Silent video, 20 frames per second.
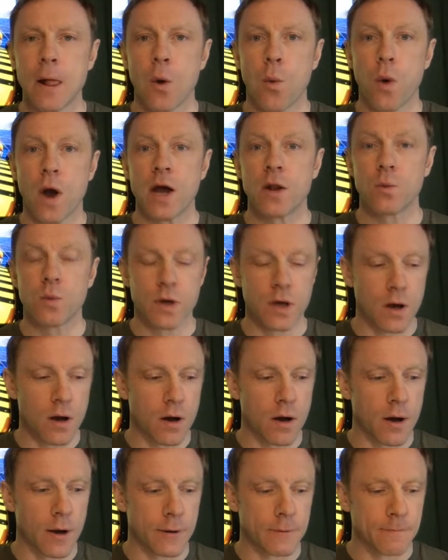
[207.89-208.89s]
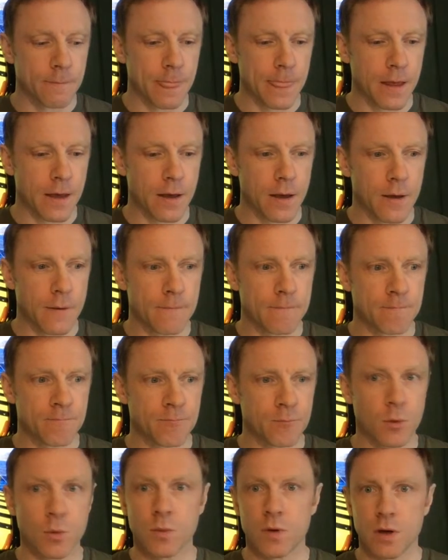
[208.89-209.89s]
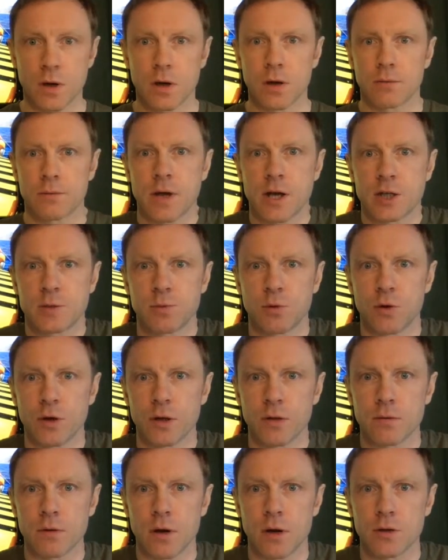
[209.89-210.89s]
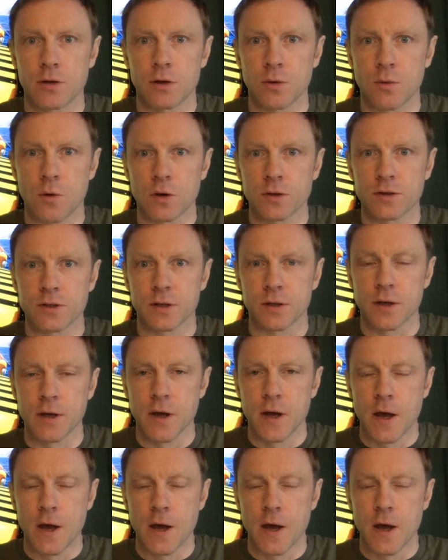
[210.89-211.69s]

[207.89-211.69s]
when we are exploring underwater.